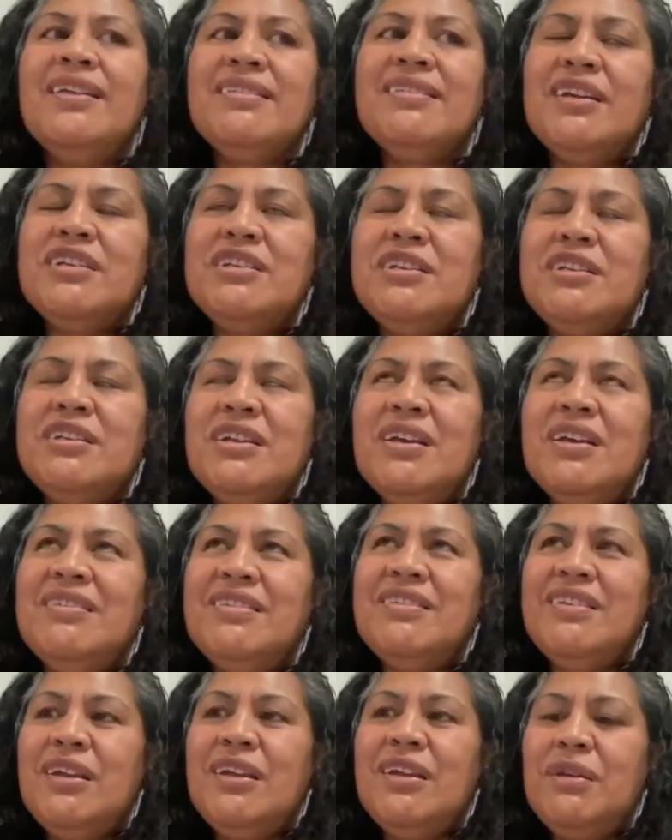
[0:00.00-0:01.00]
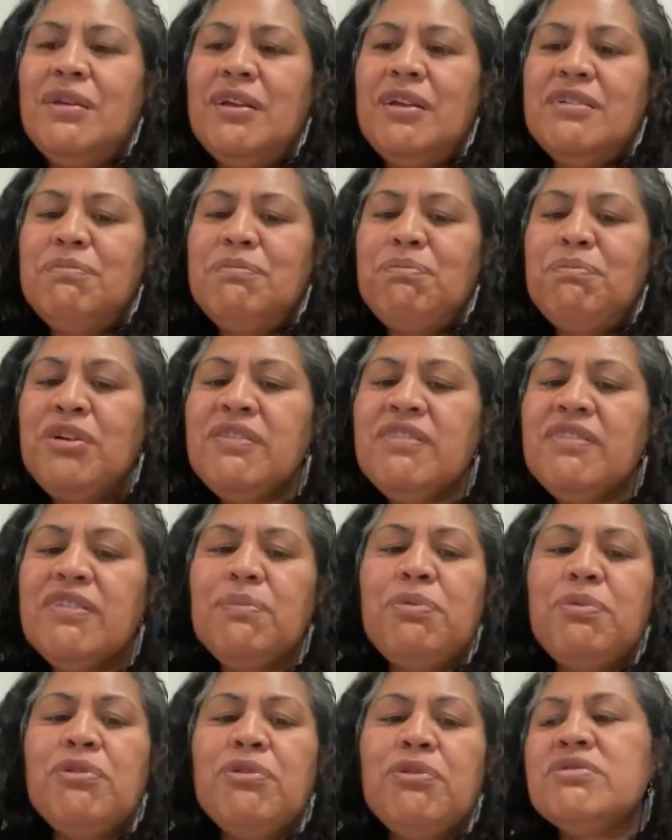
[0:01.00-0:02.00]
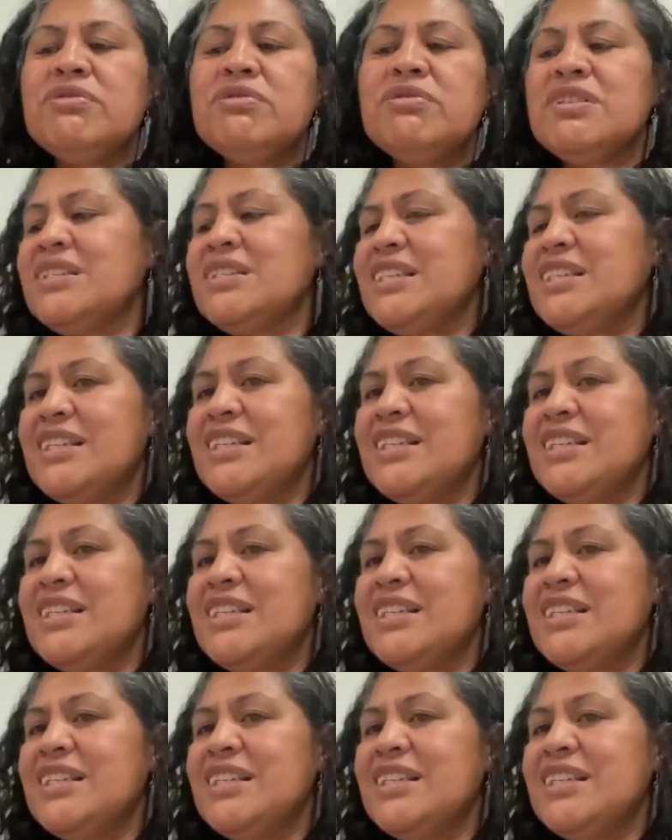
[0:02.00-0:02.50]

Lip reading: It's their principals,